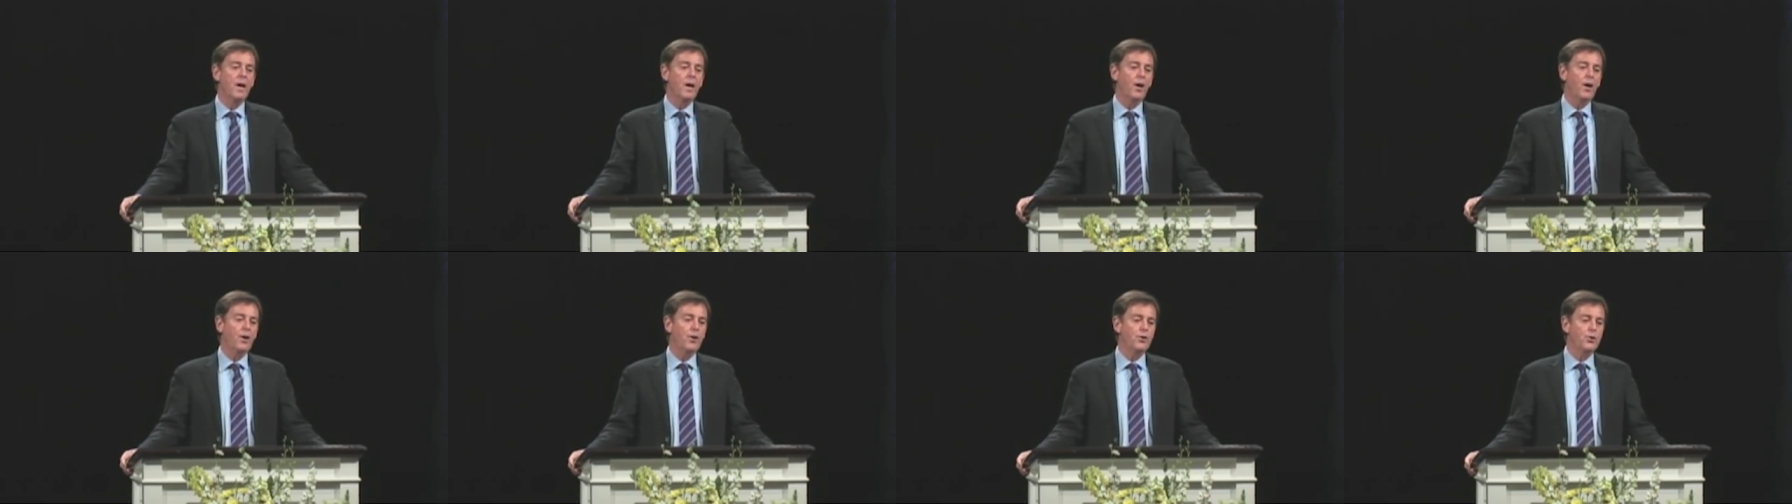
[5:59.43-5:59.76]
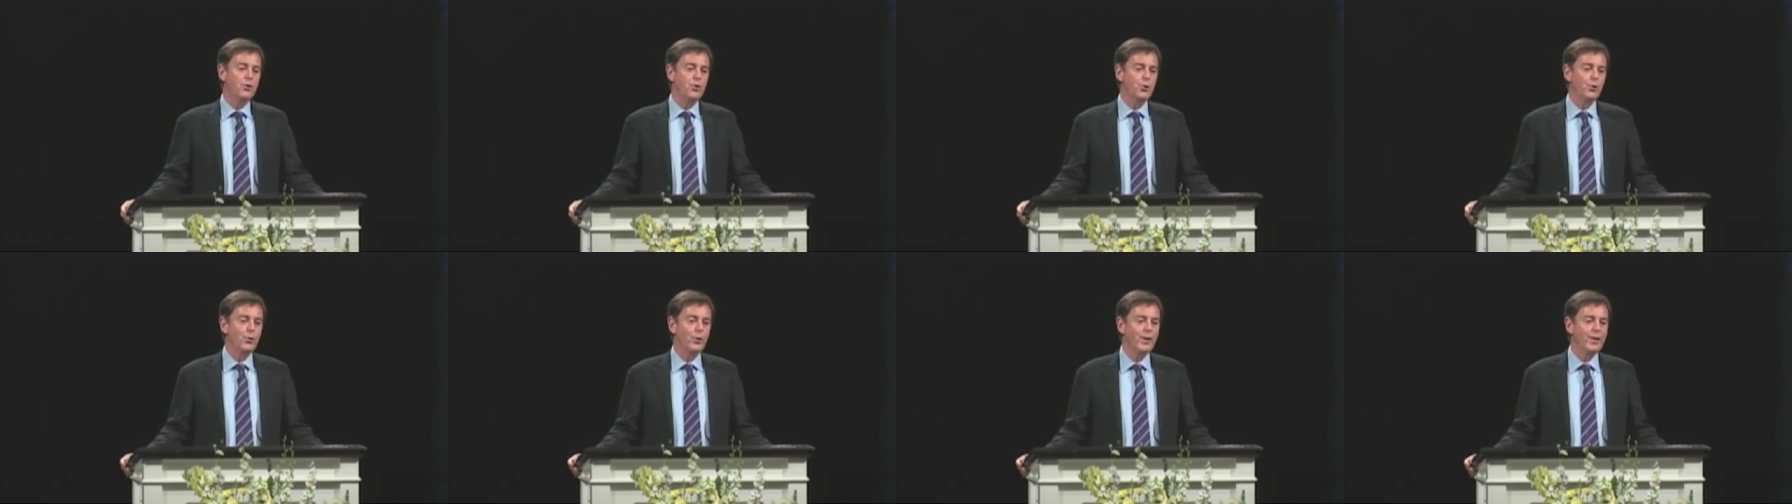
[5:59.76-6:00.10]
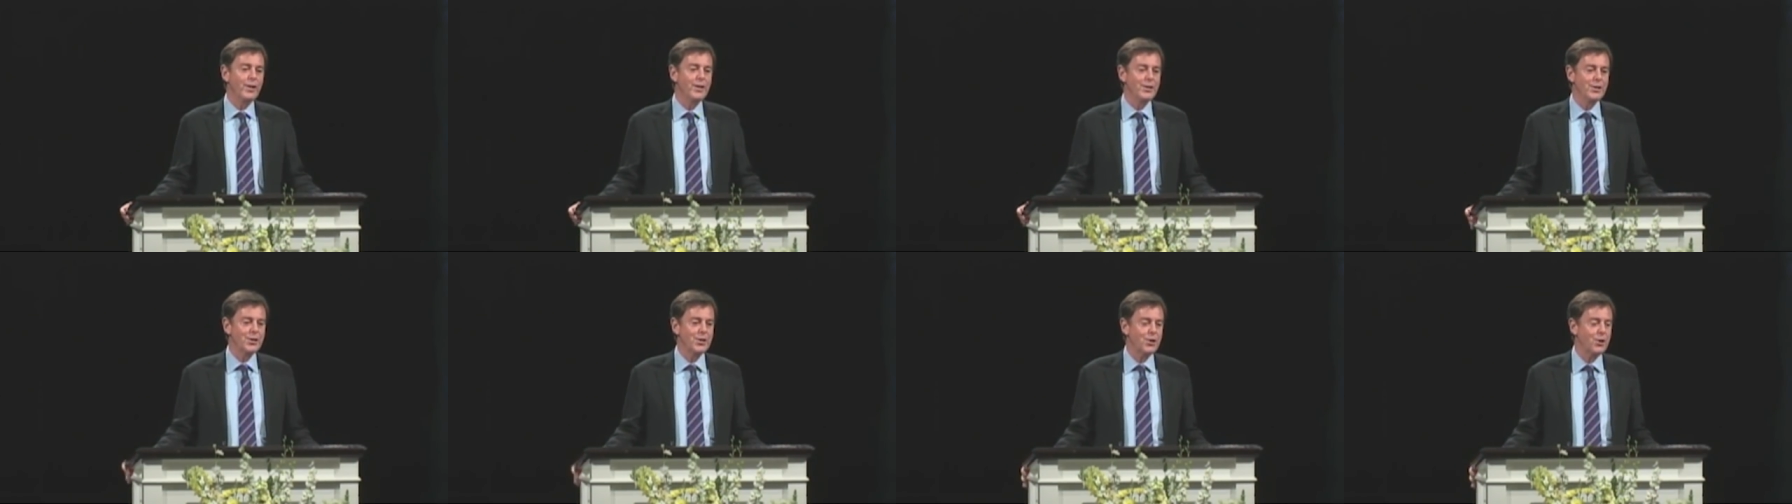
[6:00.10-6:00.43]
unduly
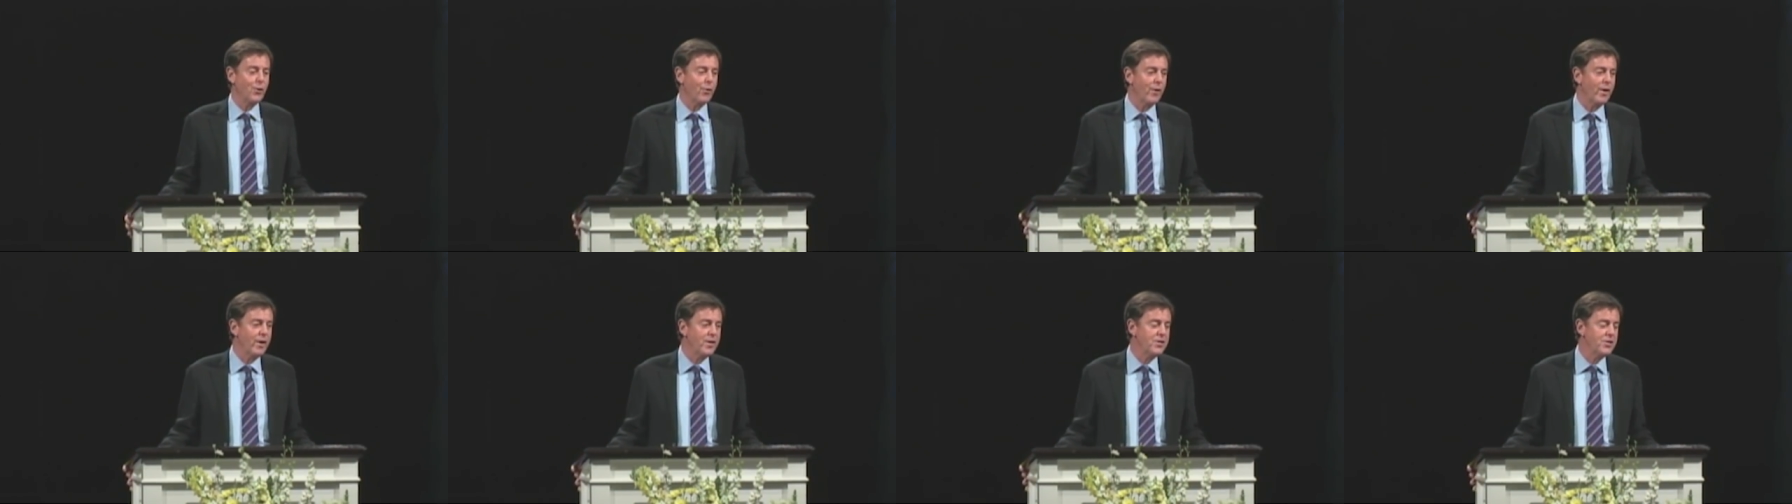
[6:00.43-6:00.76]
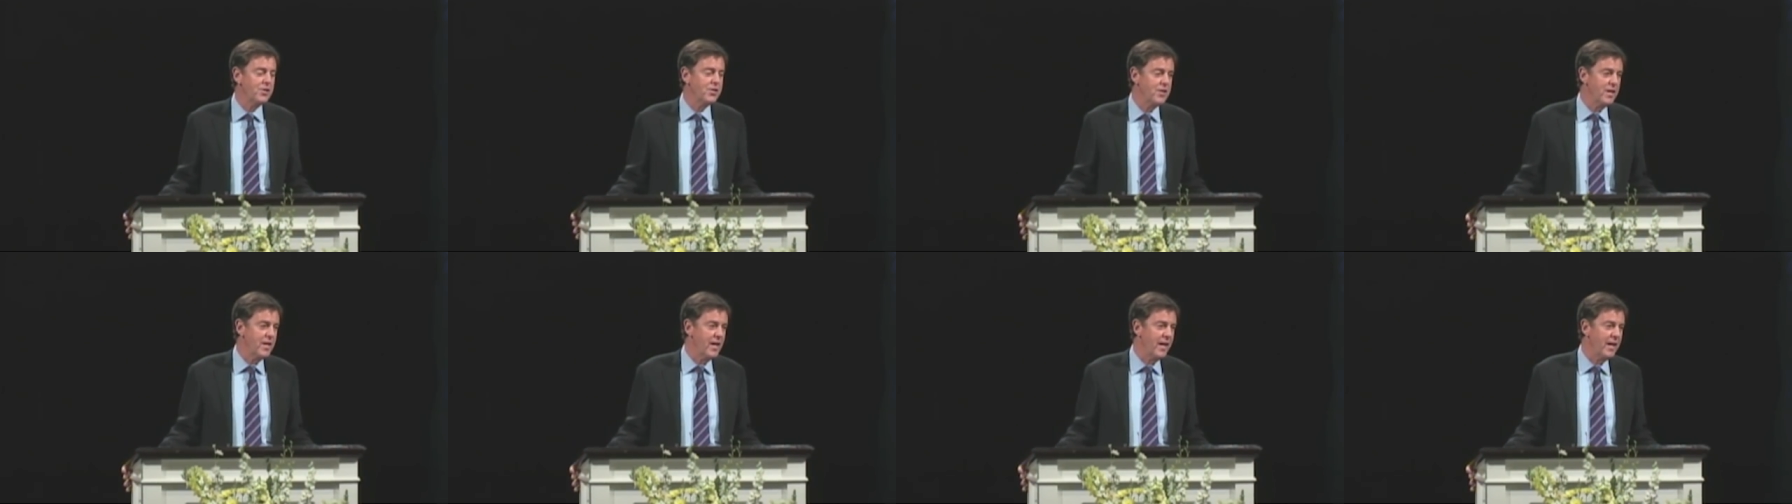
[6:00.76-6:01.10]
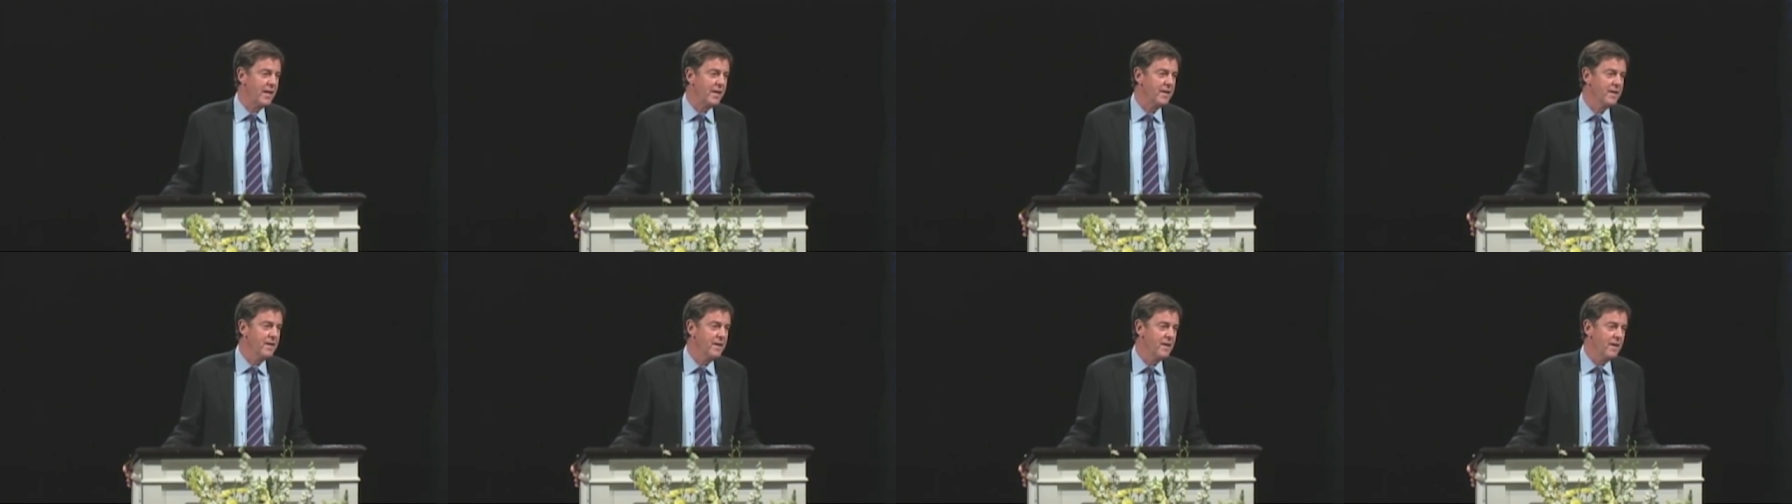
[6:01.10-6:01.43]
discouraged,
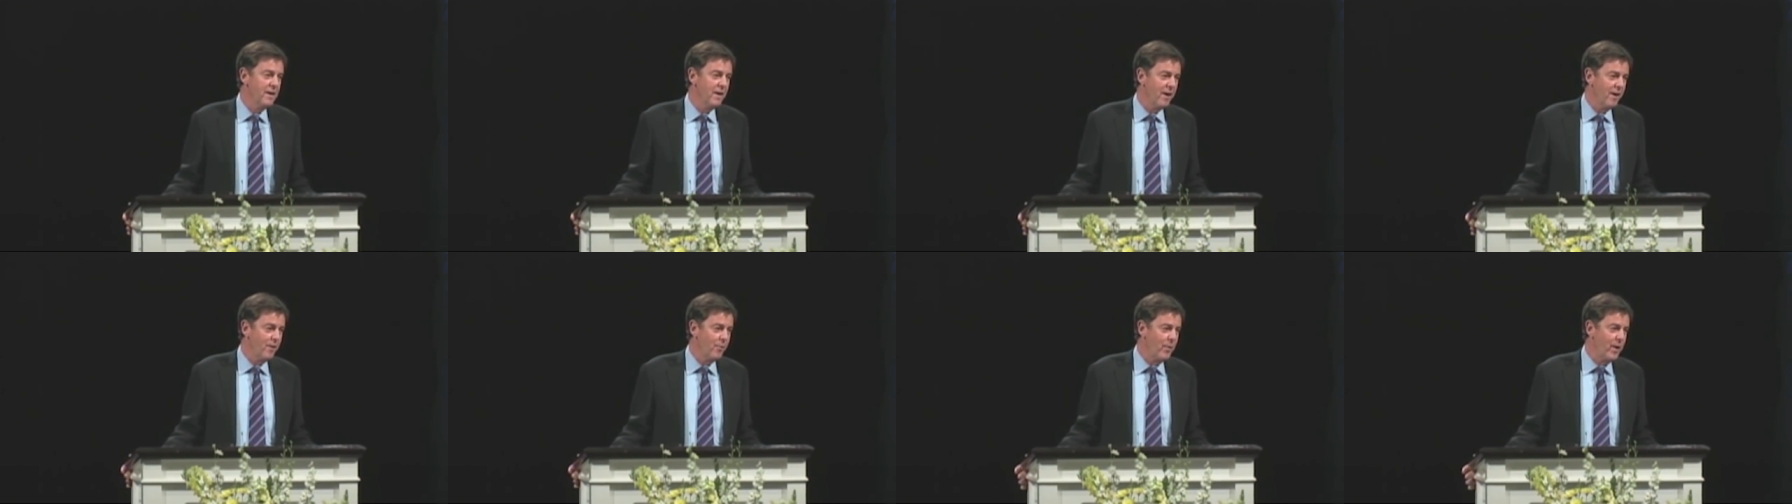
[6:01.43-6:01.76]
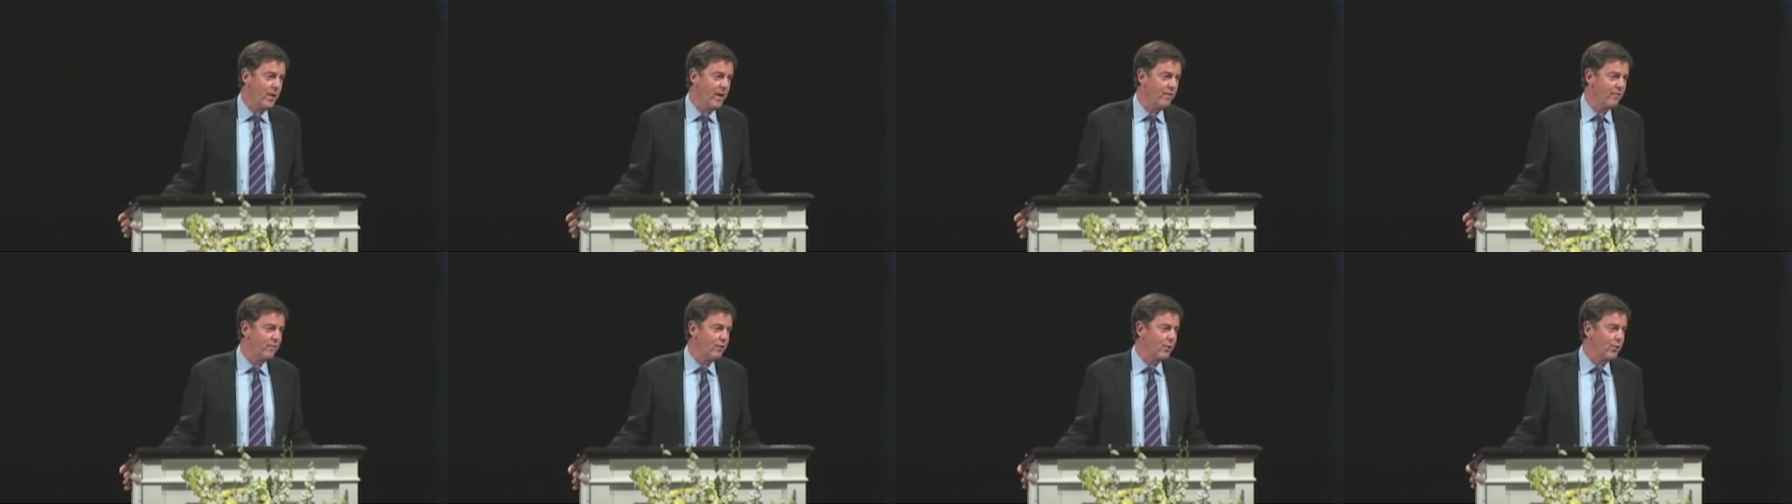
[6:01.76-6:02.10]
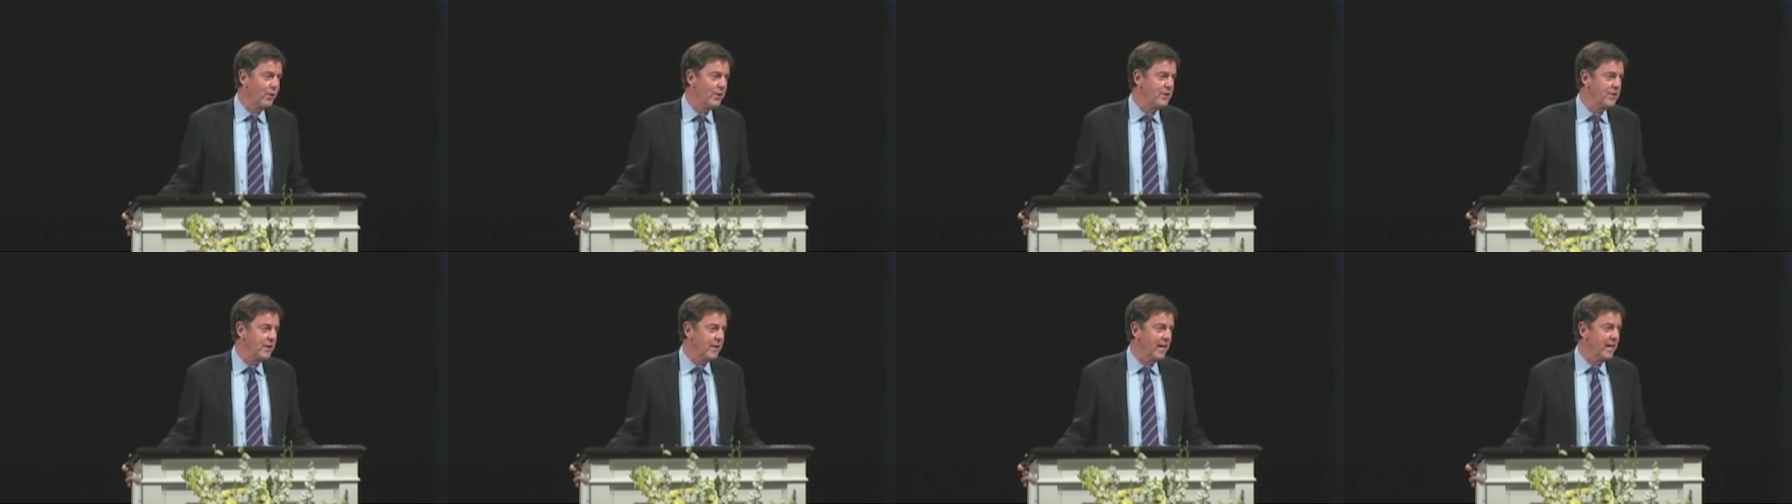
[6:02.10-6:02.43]
saying, Are we ever
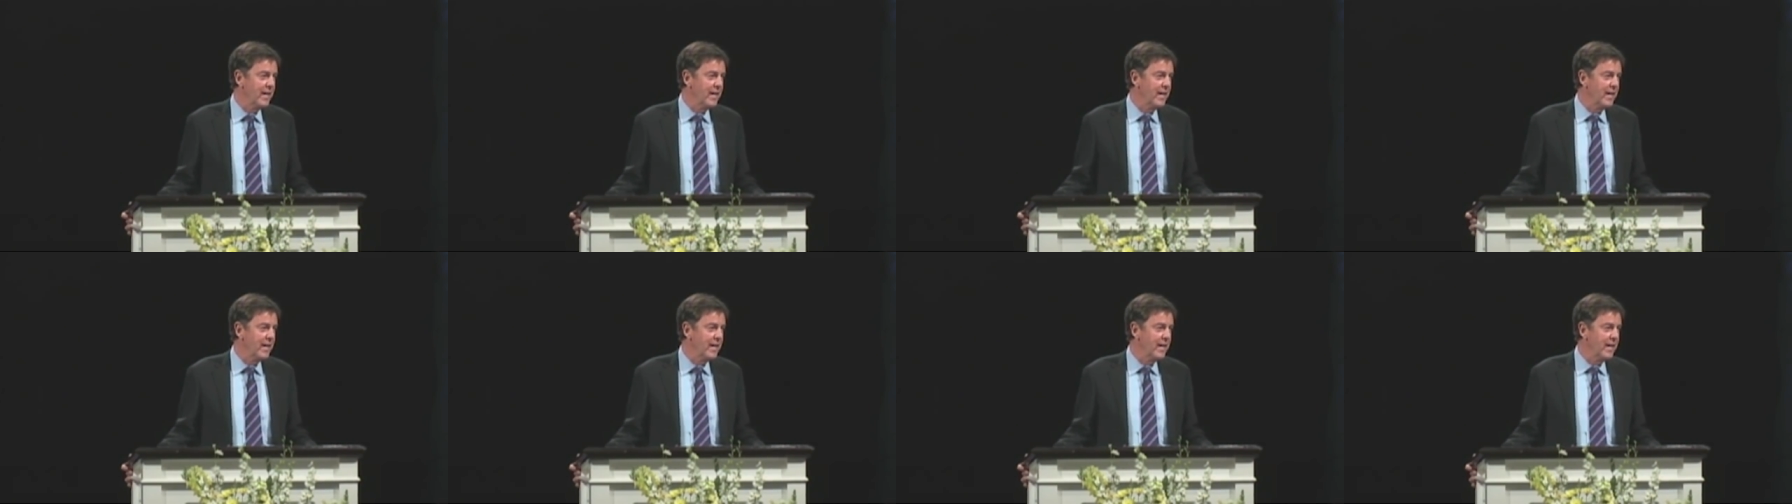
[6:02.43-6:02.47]
going to